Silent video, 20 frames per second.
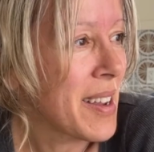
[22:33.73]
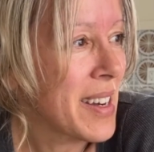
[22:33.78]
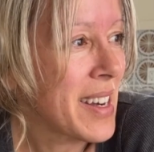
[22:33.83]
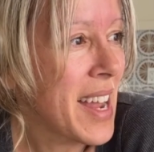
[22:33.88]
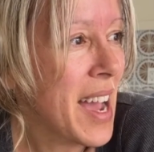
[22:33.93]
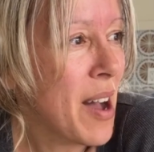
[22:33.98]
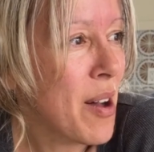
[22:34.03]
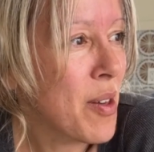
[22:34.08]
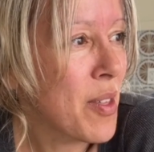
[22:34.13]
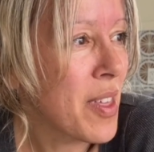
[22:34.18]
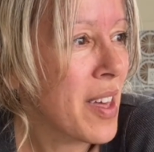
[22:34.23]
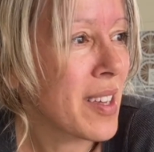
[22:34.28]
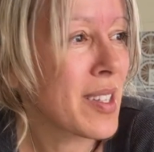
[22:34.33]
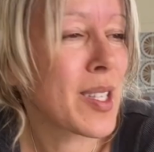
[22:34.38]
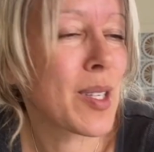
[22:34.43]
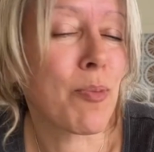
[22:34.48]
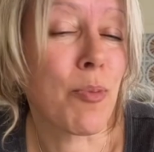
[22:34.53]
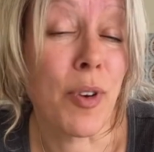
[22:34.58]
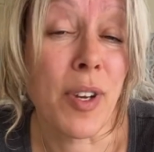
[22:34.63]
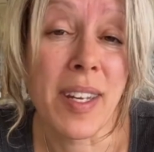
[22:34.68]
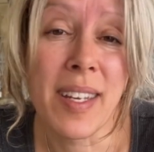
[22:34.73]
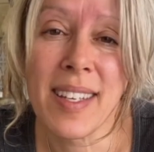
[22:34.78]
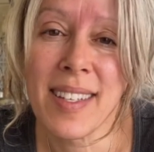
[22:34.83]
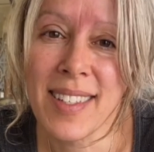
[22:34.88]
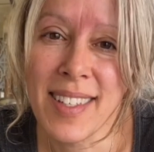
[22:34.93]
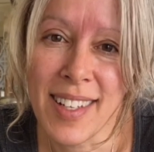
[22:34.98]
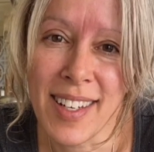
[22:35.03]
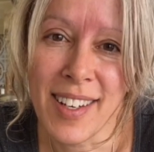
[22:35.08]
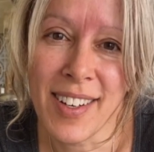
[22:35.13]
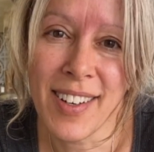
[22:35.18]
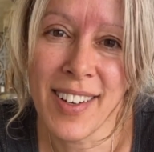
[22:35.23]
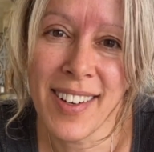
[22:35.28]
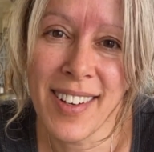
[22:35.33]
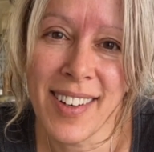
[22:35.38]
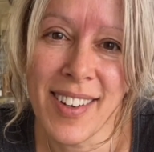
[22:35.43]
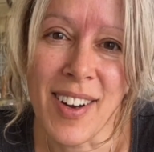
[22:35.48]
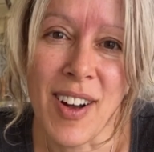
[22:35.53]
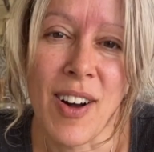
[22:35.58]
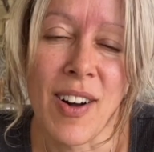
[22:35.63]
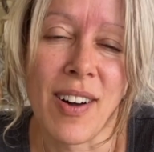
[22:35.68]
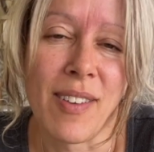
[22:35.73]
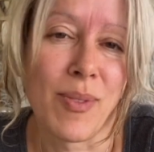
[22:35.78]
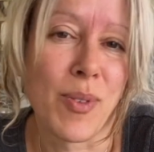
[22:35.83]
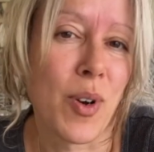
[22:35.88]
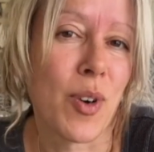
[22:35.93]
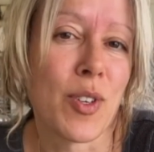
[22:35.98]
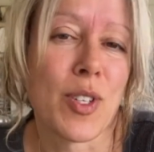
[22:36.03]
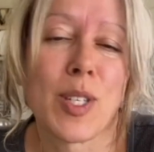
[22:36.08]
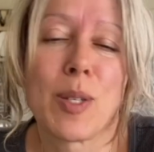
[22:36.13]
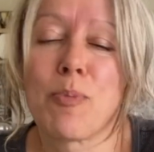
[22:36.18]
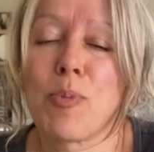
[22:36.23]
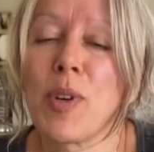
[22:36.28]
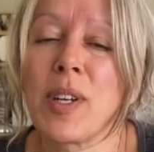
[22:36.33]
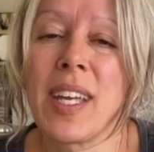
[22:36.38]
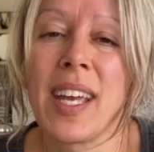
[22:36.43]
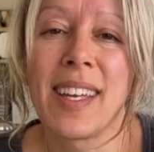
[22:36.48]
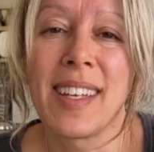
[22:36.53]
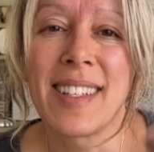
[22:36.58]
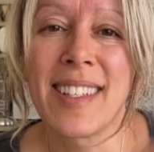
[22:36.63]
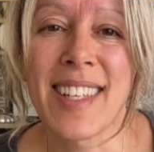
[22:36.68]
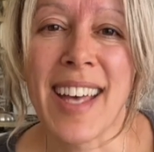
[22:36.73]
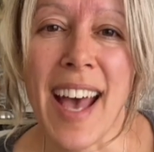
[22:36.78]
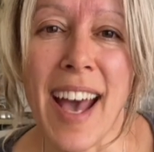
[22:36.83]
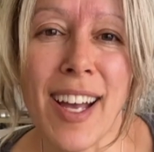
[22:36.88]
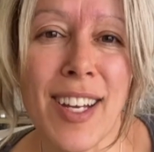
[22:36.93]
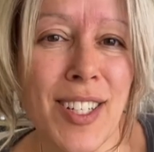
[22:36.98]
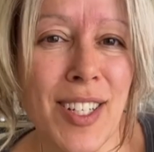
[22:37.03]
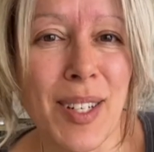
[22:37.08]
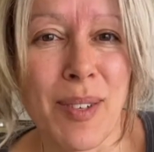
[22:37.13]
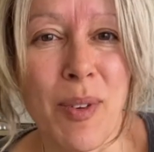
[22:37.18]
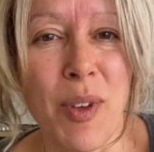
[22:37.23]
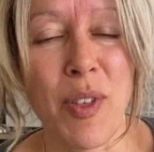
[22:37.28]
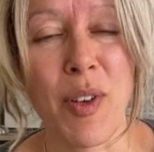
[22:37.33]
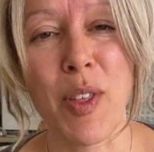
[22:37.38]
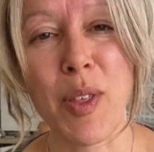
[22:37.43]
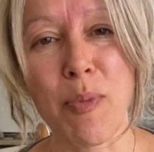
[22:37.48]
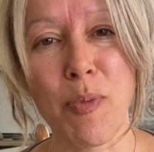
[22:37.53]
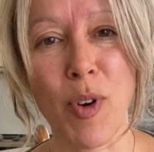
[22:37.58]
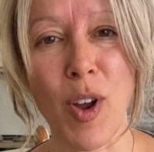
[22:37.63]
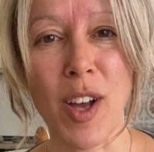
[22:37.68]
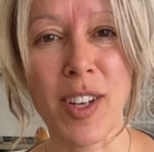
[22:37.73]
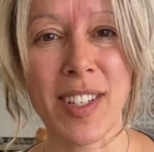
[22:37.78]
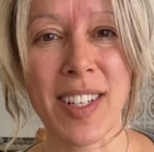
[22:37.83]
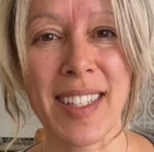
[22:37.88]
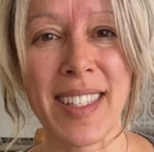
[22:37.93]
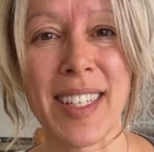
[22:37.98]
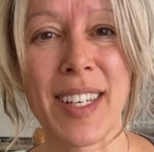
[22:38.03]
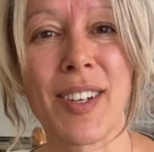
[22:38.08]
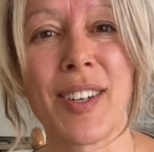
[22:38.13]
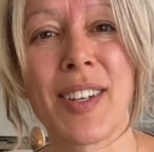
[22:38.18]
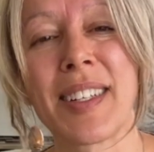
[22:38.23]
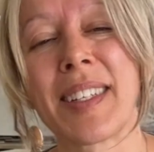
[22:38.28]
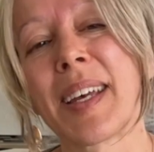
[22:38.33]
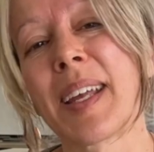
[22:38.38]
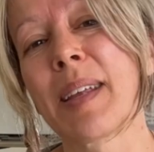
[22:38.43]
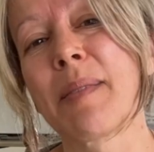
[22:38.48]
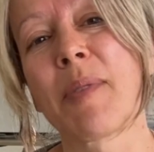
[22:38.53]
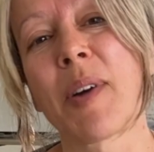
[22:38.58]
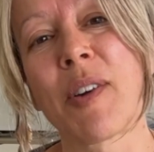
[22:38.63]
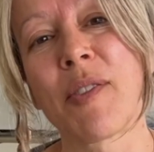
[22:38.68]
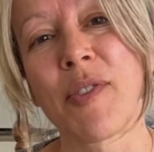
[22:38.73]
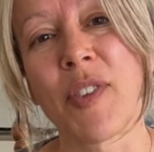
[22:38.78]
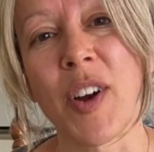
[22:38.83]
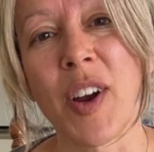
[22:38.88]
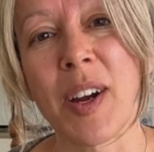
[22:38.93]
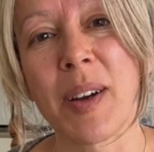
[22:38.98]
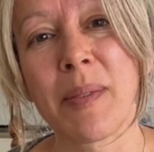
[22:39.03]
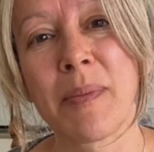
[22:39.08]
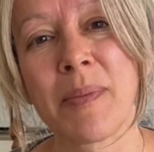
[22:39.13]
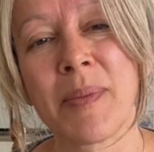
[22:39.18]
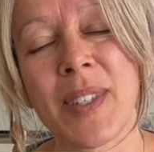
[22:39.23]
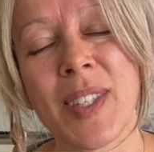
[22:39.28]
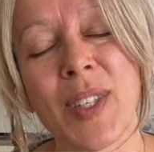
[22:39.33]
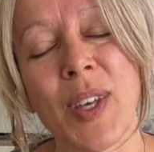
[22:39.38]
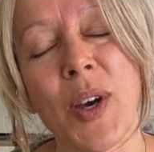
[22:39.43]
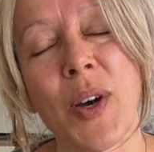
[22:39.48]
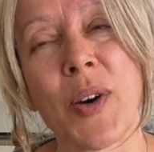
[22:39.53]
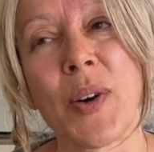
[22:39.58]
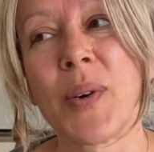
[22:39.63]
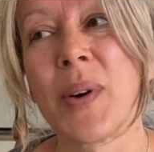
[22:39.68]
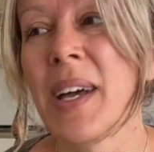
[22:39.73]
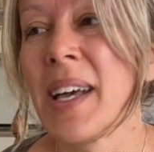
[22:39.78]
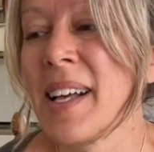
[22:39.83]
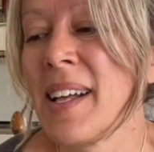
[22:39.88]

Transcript: Now that spring is here, we're springing into action with all the projects here at Tiny Barn Farm. So